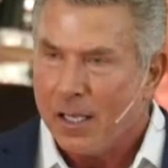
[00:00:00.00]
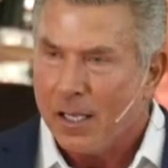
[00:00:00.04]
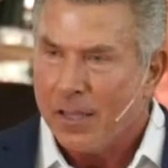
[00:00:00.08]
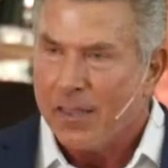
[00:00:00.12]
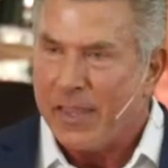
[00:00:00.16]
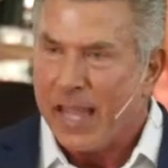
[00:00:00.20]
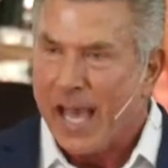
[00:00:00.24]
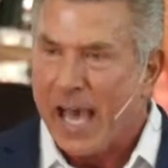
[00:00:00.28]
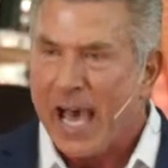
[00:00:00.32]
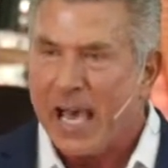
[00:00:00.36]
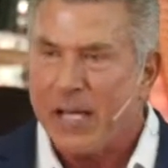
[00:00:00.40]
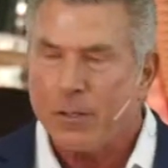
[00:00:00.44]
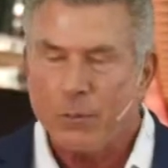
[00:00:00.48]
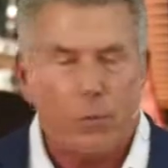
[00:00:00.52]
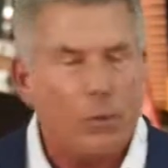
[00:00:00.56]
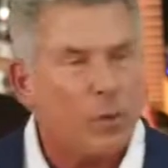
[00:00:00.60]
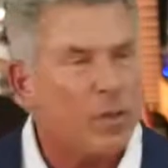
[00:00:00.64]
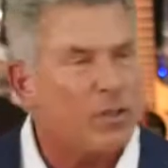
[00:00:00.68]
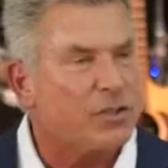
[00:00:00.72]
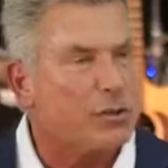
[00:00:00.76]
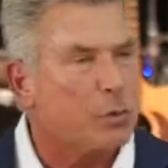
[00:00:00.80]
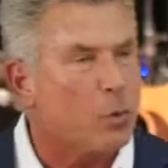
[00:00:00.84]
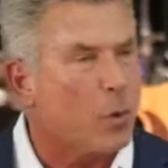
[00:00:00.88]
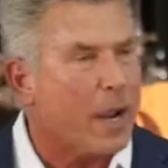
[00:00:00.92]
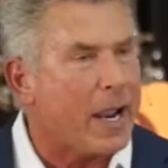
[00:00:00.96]
That
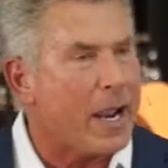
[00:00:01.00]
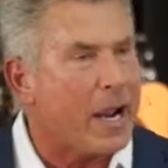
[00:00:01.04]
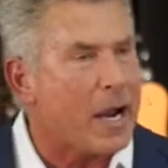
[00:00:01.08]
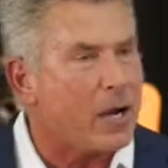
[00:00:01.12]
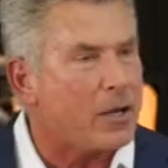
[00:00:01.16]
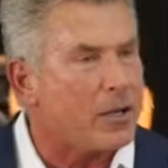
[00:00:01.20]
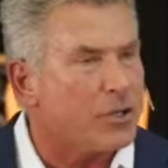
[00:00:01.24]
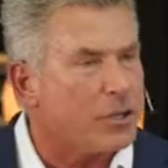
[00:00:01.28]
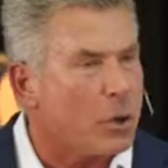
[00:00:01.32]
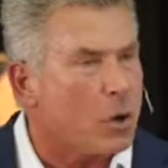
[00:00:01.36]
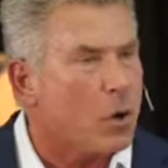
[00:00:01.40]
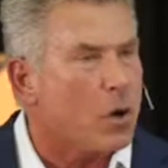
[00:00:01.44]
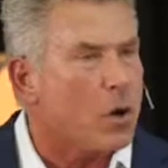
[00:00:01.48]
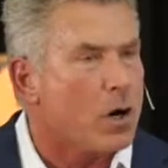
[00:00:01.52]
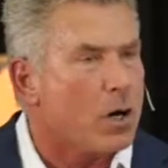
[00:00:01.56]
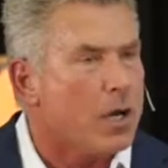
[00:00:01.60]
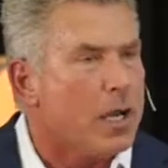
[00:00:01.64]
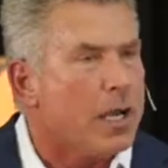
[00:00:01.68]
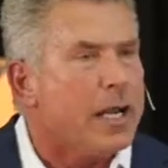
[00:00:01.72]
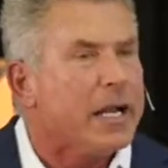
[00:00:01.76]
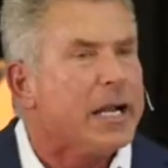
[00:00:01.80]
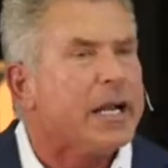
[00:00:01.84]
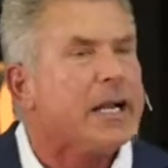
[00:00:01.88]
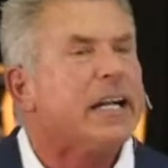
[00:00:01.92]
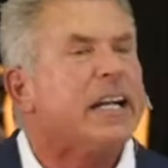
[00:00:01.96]
was where your
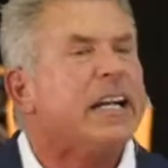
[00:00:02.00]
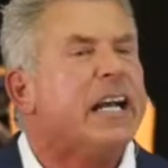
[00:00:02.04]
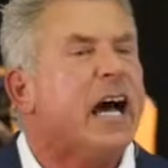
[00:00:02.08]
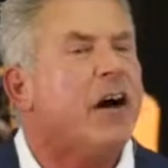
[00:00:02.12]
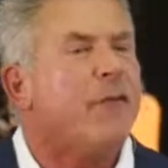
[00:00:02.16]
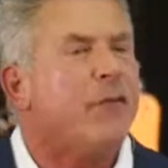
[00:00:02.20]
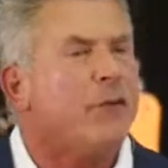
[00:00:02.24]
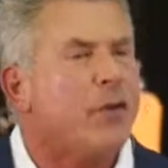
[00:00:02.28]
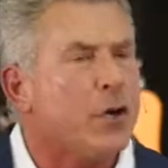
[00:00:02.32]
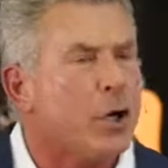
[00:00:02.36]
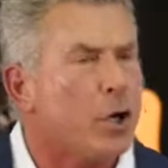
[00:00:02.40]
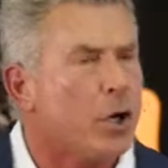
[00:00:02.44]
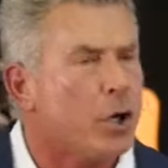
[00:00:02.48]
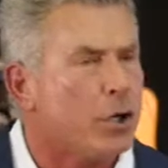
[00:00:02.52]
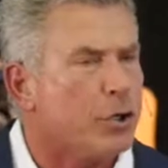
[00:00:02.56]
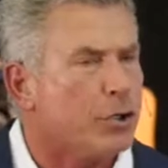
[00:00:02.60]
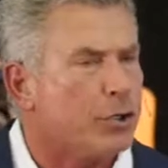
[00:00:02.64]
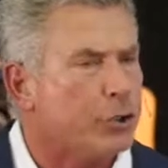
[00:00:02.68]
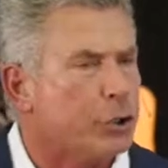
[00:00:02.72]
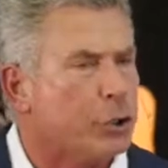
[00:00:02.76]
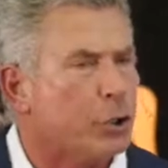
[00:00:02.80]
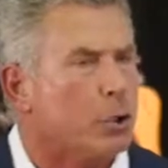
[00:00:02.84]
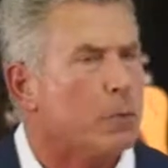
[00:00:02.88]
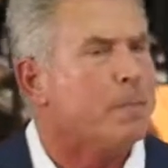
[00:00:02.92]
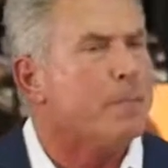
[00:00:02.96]

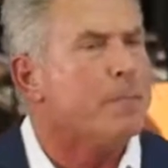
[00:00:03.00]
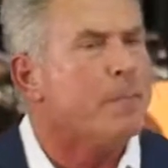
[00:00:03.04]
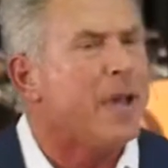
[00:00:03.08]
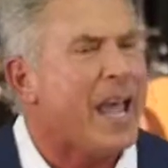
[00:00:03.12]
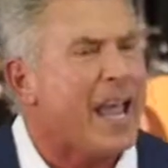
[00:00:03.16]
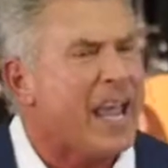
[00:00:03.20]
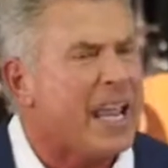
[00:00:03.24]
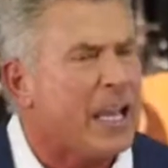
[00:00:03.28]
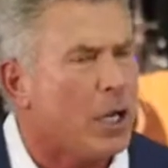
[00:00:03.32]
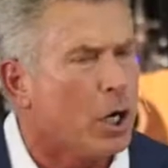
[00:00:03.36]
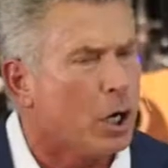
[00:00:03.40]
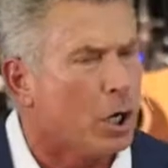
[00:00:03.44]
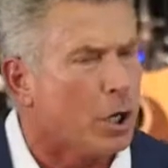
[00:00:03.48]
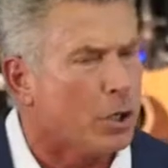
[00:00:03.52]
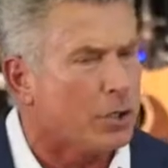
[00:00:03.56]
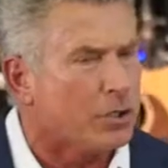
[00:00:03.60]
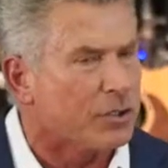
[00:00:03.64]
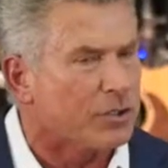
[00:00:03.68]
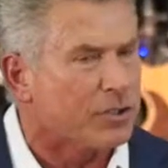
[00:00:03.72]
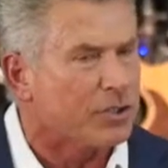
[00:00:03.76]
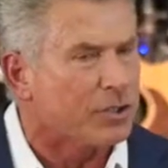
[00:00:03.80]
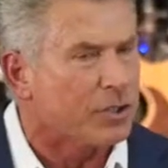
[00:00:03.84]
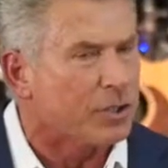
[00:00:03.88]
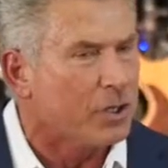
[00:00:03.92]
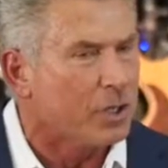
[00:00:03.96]
governors, your
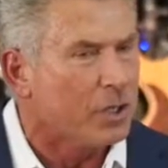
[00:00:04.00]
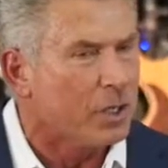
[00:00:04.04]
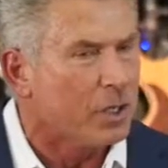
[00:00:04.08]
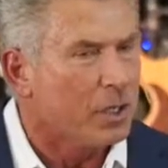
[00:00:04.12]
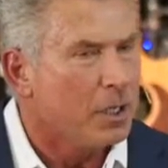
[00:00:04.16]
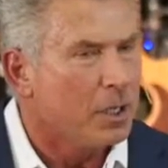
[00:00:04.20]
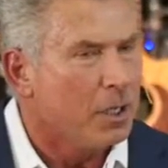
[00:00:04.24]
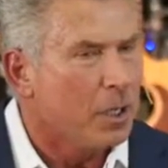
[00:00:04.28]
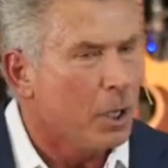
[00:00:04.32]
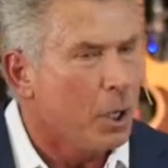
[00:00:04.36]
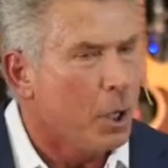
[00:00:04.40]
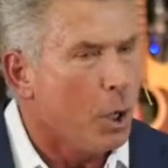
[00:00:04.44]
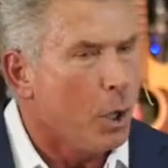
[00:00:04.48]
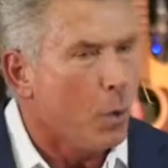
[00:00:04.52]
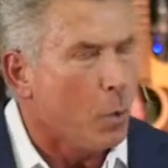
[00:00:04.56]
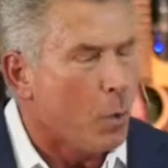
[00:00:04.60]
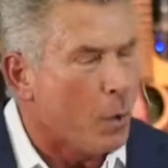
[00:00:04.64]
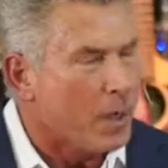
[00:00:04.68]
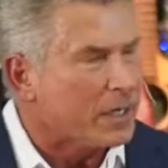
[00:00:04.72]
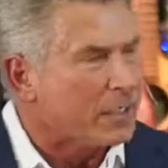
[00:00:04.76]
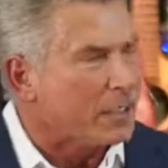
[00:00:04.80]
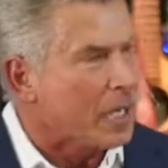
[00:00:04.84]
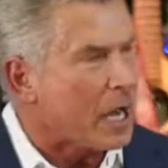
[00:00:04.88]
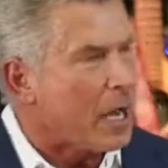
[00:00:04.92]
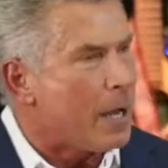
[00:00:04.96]
mayors
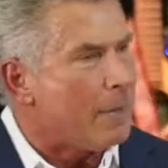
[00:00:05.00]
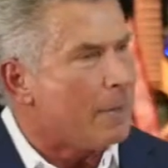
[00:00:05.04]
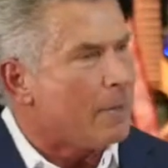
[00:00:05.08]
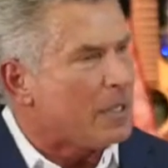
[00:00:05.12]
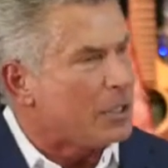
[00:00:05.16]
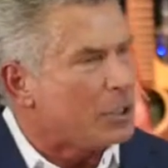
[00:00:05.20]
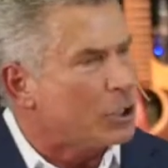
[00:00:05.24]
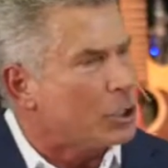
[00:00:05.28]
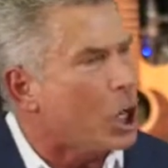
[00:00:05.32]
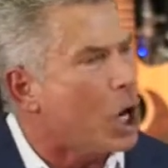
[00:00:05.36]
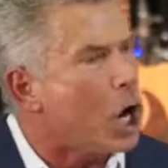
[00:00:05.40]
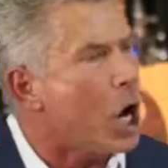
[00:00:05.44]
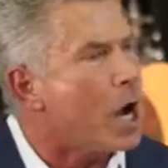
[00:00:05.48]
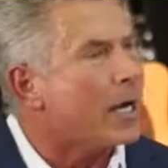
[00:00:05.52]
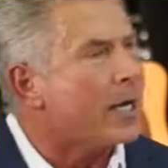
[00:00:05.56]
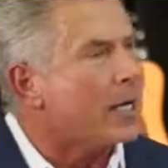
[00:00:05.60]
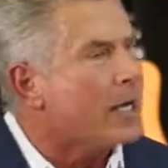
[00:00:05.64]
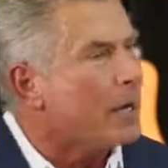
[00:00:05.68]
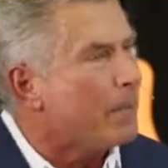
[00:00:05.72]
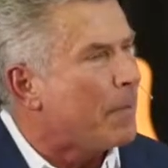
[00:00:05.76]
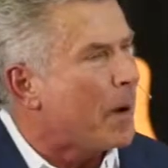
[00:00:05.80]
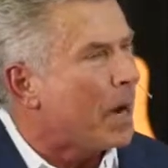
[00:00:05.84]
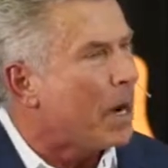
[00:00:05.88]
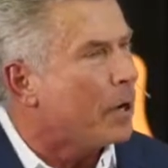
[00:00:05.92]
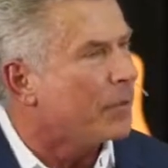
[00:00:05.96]
would come and talk
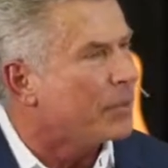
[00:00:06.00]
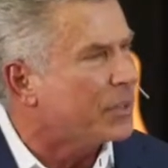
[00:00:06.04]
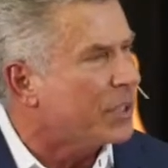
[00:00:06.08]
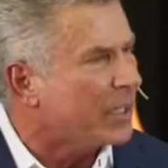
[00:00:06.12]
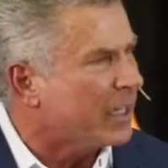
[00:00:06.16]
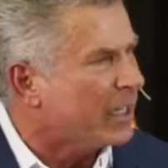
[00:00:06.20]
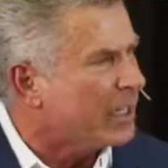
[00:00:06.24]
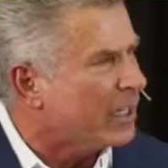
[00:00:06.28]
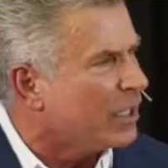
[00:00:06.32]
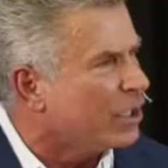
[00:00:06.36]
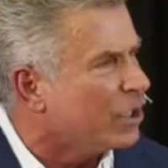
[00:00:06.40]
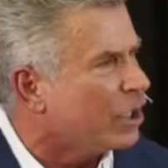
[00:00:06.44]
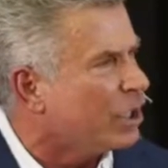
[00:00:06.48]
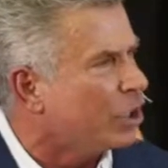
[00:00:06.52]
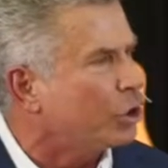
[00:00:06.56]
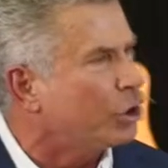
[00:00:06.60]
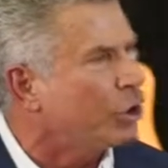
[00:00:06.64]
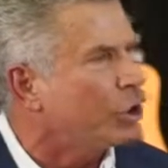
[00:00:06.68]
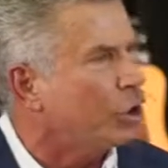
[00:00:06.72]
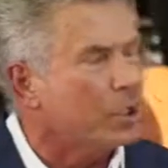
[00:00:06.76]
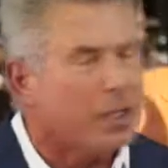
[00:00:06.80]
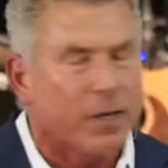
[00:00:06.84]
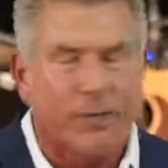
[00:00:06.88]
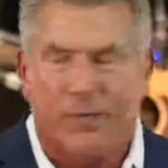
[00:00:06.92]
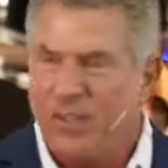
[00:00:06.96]
about the
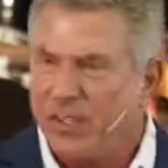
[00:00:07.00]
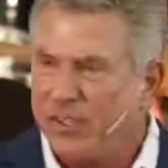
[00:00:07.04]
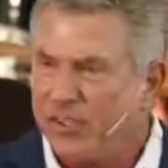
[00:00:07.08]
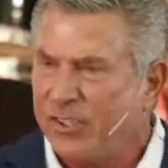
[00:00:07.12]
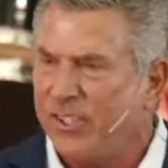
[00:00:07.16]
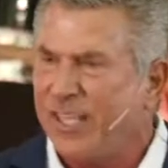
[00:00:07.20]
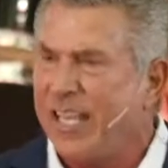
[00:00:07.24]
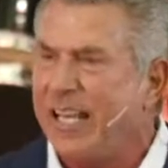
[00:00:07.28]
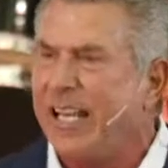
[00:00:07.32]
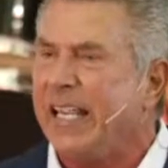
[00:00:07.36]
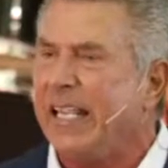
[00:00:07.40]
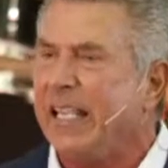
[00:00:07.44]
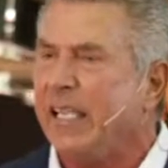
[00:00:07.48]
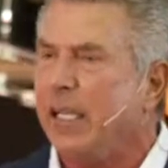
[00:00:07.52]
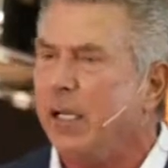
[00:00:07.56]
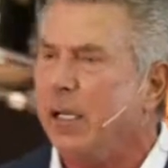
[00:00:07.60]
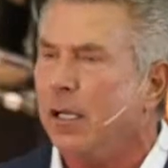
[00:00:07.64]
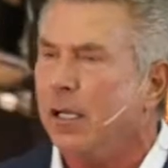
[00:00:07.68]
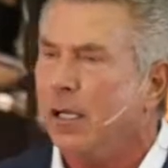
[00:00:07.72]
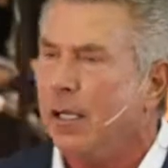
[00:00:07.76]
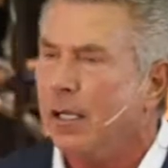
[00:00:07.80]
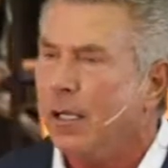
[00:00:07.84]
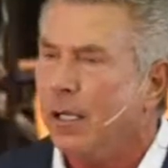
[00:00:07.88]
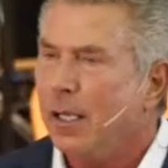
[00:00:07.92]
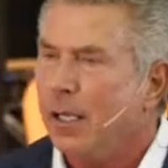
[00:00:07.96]
condition of the city,
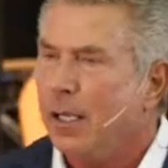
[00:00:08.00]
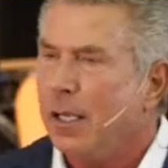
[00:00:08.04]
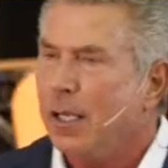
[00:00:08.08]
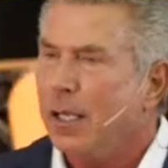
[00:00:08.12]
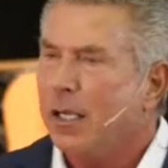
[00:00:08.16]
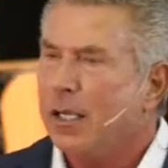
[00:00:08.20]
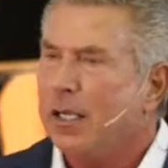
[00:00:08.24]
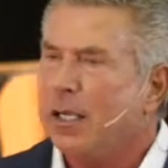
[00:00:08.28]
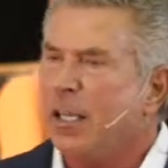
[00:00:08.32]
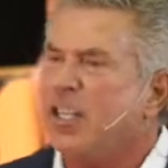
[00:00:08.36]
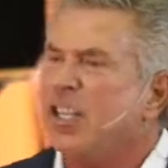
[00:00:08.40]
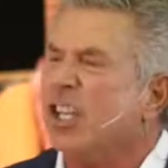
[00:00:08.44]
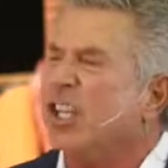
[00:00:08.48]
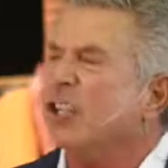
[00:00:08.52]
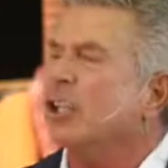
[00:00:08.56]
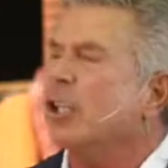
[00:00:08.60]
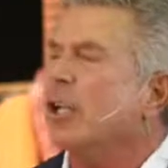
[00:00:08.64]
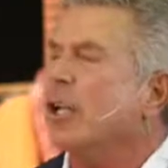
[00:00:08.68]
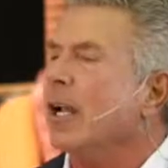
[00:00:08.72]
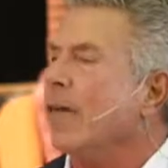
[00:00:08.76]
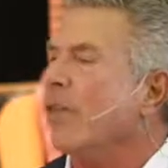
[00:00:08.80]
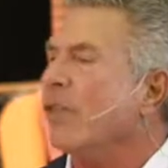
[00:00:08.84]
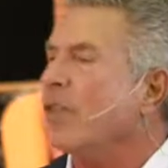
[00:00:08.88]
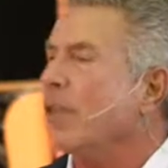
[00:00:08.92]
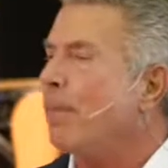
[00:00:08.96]

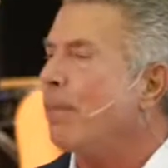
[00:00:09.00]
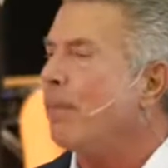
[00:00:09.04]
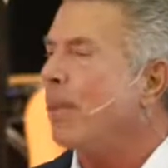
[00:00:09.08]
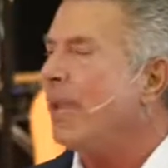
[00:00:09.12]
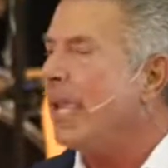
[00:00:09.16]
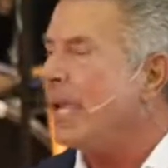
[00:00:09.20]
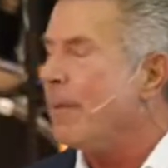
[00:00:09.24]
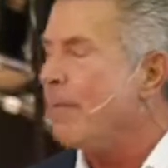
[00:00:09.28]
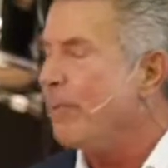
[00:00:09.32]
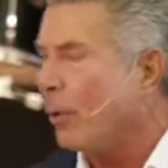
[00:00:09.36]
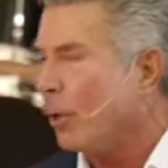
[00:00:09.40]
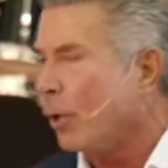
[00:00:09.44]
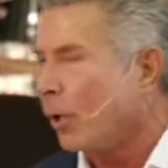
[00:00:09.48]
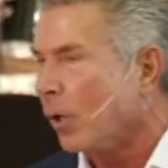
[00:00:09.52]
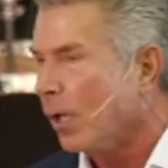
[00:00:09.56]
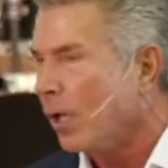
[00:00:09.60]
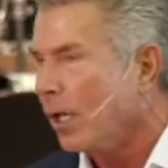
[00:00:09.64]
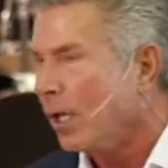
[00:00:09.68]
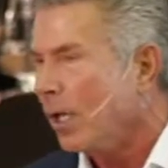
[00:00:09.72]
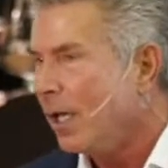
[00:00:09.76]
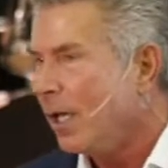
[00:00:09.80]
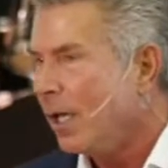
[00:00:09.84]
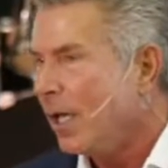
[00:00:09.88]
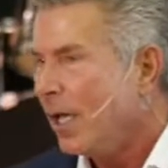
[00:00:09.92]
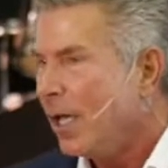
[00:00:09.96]
condition of the
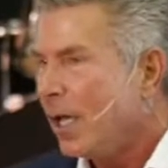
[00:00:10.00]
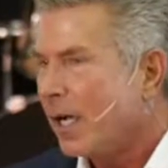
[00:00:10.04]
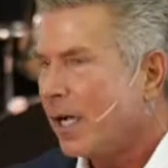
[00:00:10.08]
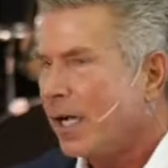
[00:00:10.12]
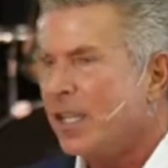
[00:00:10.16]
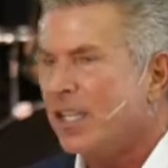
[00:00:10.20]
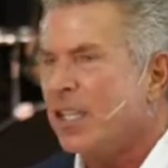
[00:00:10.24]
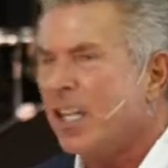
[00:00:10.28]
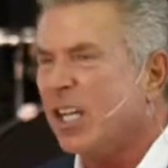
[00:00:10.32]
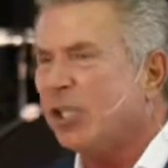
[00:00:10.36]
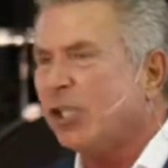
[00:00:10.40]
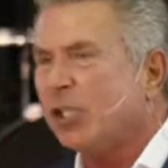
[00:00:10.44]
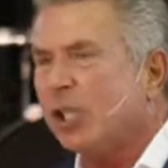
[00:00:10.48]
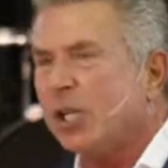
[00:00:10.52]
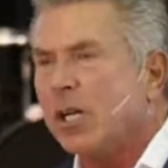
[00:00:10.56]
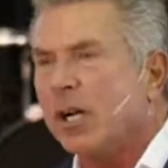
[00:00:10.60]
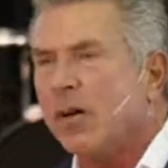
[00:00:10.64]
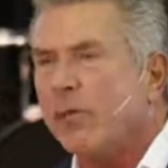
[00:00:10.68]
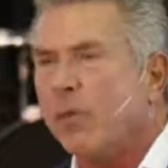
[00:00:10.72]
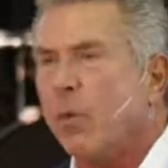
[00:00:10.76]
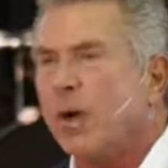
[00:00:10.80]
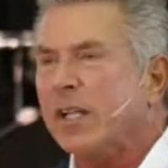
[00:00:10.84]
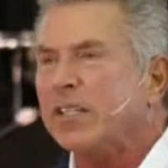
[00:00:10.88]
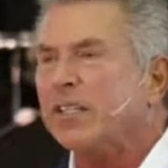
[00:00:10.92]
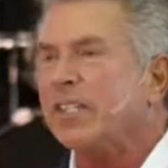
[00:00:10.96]
people condition
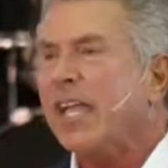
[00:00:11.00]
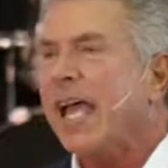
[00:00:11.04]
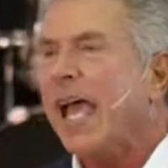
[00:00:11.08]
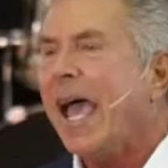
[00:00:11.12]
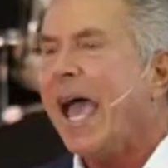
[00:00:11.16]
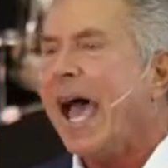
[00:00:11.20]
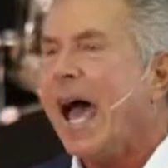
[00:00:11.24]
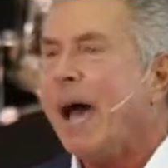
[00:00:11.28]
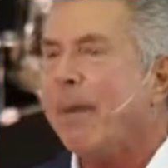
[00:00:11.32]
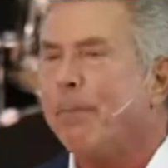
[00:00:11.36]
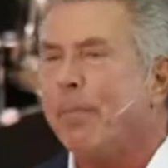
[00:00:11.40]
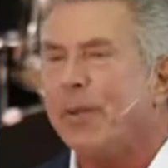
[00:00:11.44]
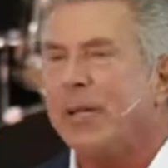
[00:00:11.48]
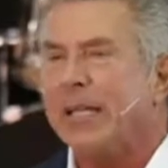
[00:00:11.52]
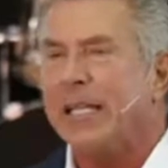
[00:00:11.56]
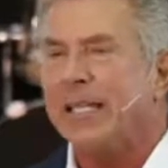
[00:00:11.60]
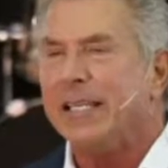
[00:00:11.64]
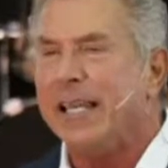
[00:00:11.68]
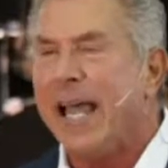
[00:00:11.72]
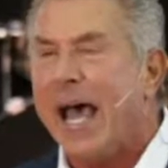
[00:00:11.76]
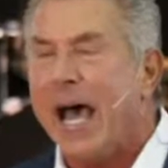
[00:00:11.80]
of what's happening.